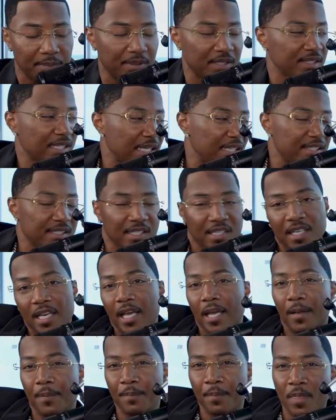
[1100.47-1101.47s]
let me say this
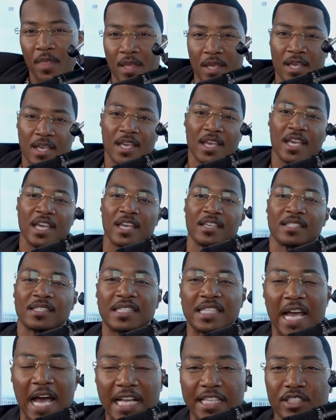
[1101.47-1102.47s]
again, has
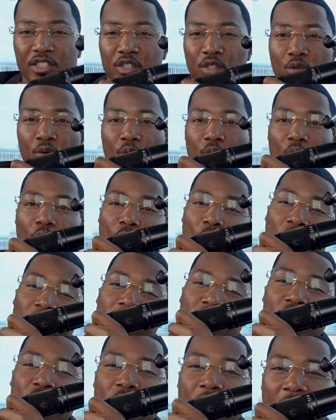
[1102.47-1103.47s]
got you where
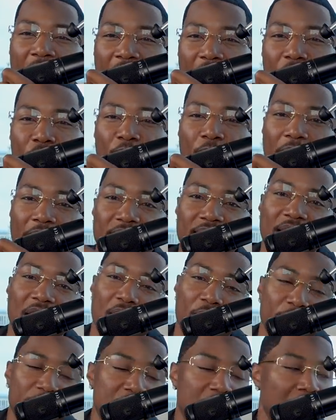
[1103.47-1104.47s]
you at right
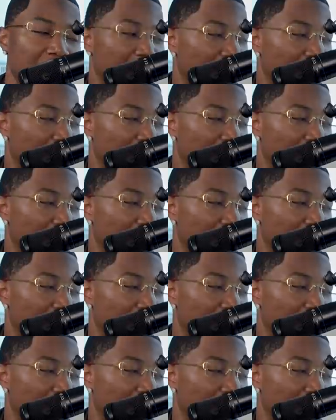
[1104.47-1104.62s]
now in your